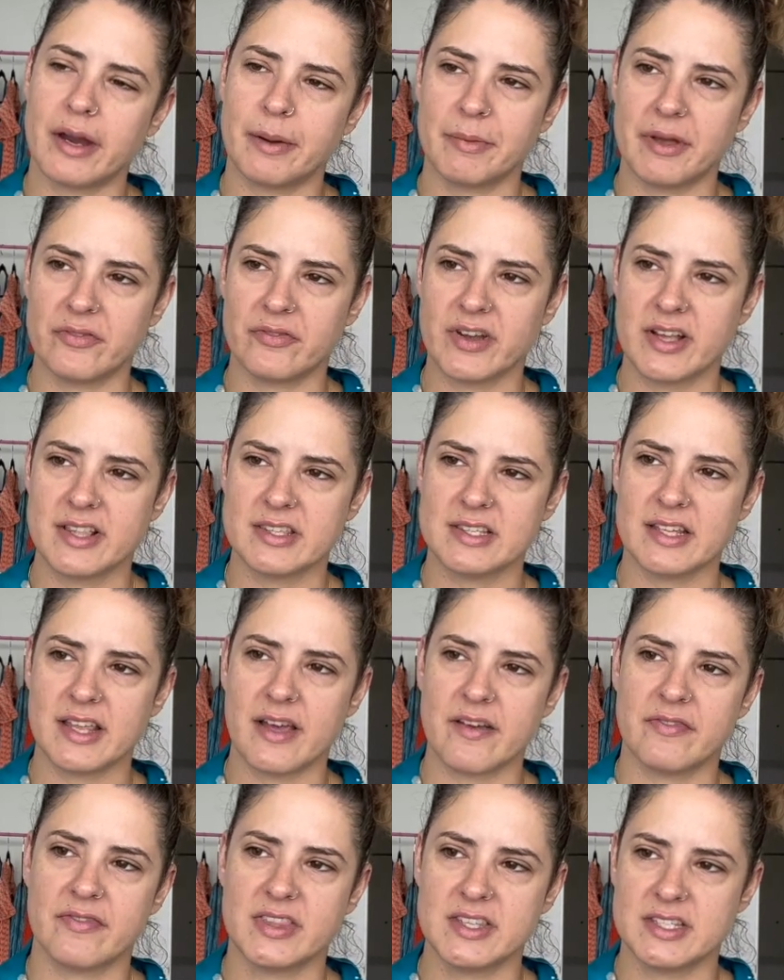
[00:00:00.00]
of my friends
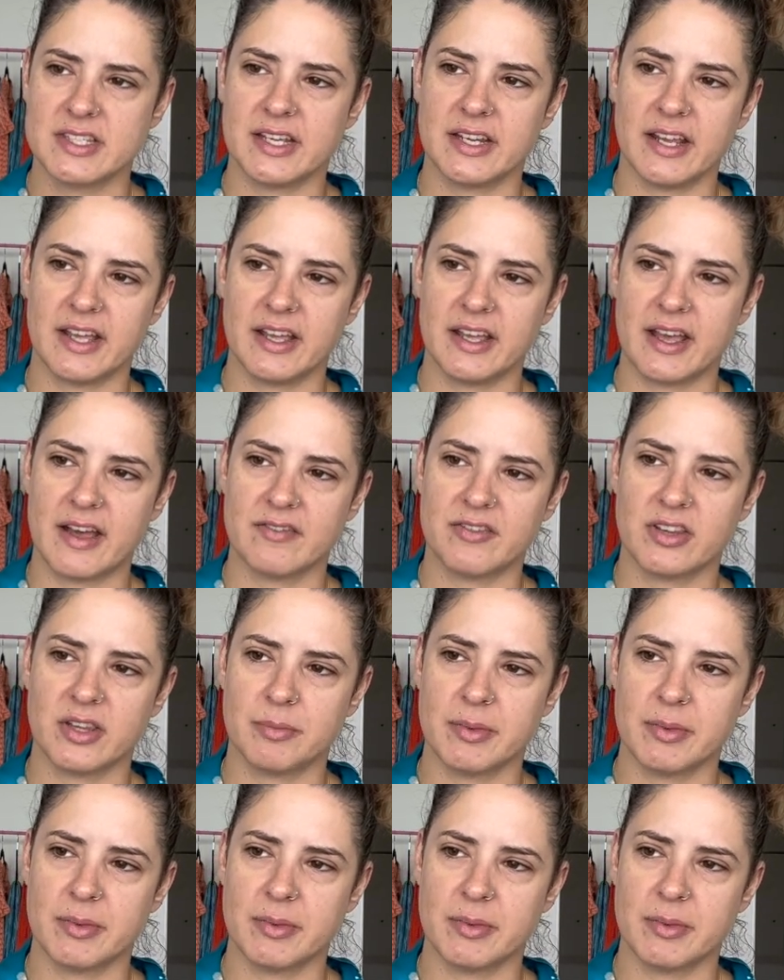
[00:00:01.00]
left the city after the